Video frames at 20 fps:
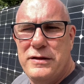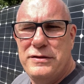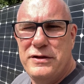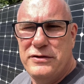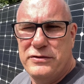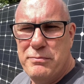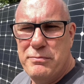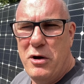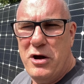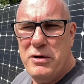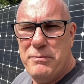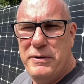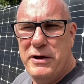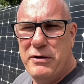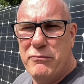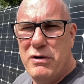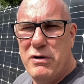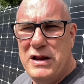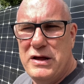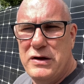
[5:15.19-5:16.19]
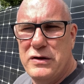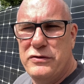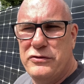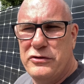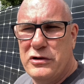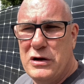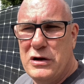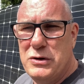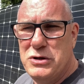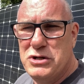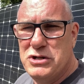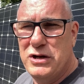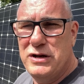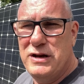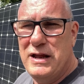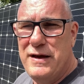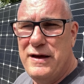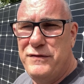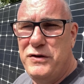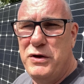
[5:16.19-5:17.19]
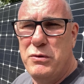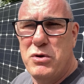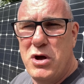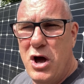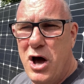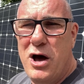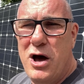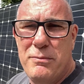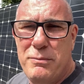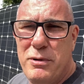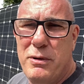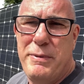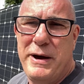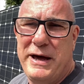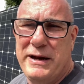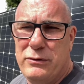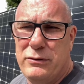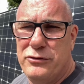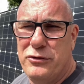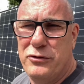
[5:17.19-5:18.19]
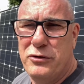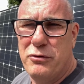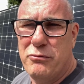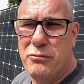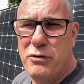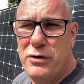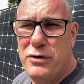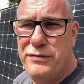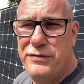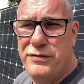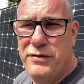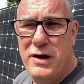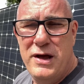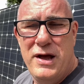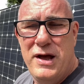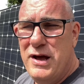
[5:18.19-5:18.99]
this might be a really good solution if you can't put panels on your roof.